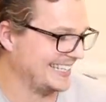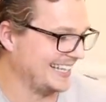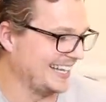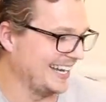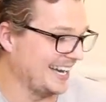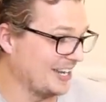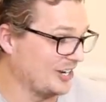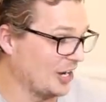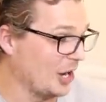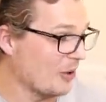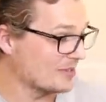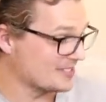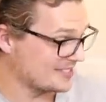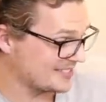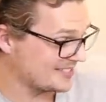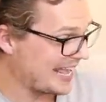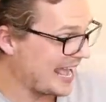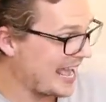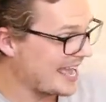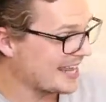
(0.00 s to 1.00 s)
I know it's
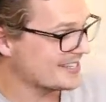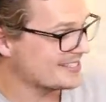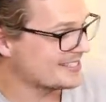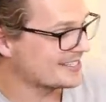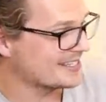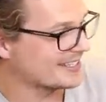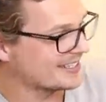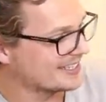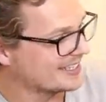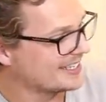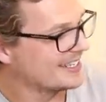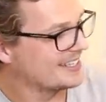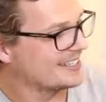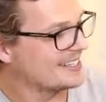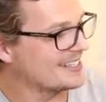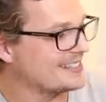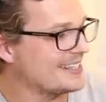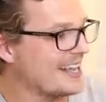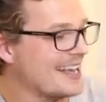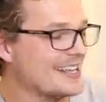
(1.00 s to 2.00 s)
sad, isn't it?
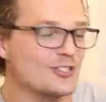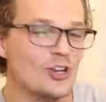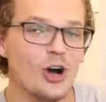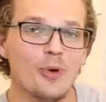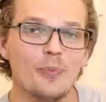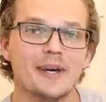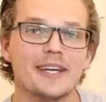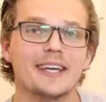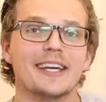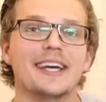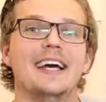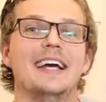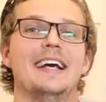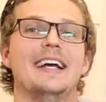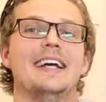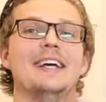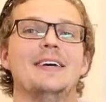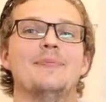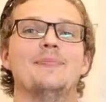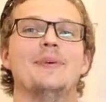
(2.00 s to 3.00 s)
The sad topic.
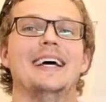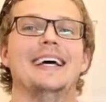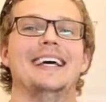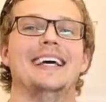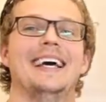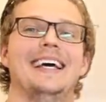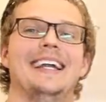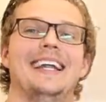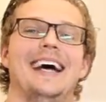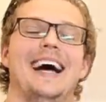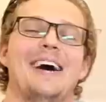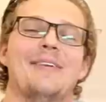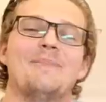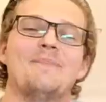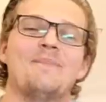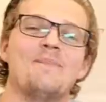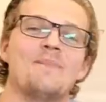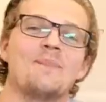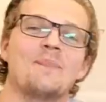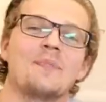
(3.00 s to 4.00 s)

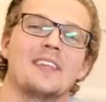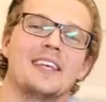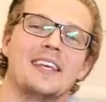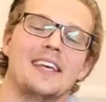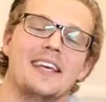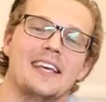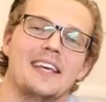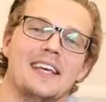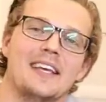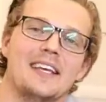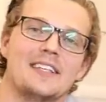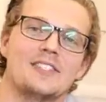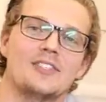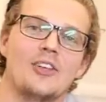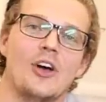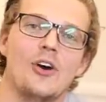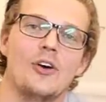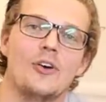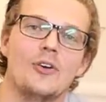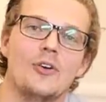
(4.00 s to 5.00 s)
But
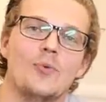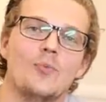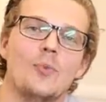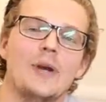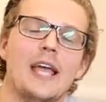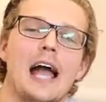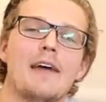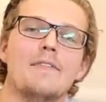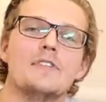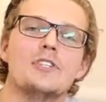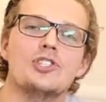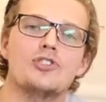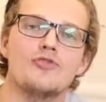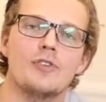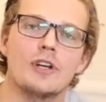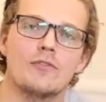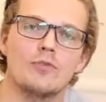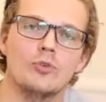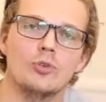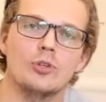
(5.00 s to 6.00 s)
so we have a
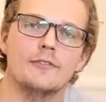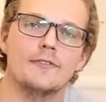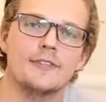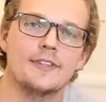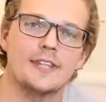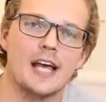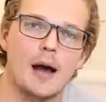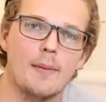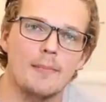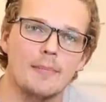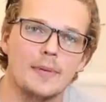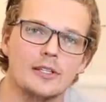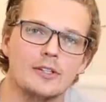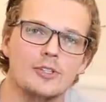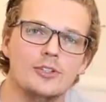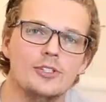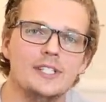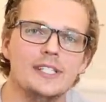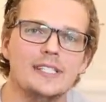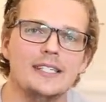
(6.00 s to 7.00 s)
strict rule of thumb.
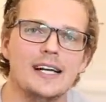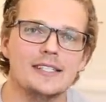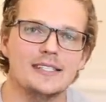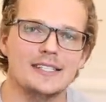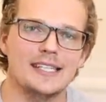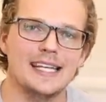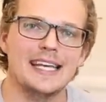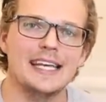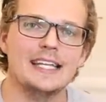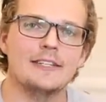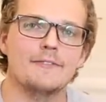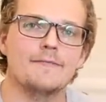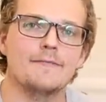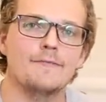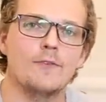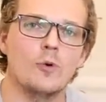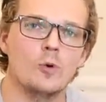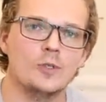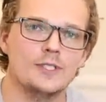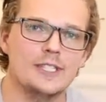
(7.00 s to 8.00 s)
Lucy doesn't eat
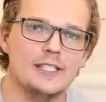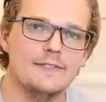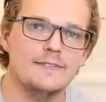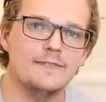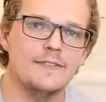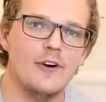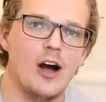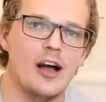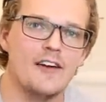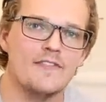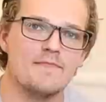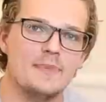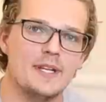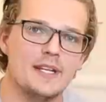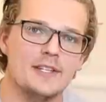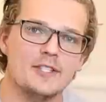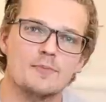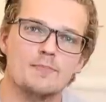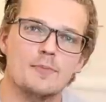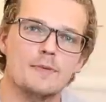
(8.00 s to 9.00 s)
45
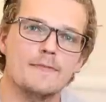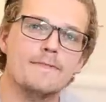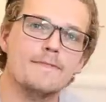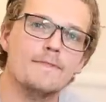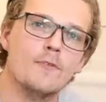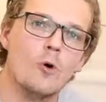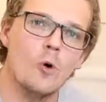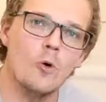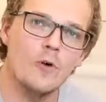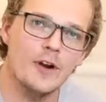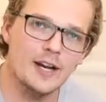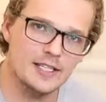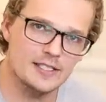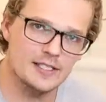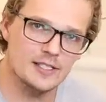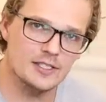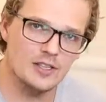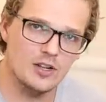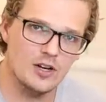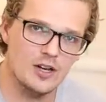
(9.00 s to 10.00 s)
minutes before
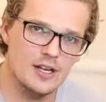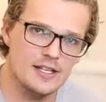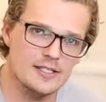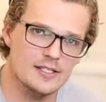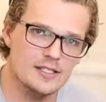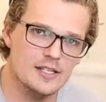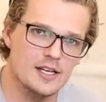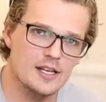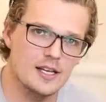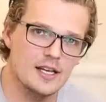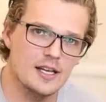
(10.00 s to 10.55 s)
exercise,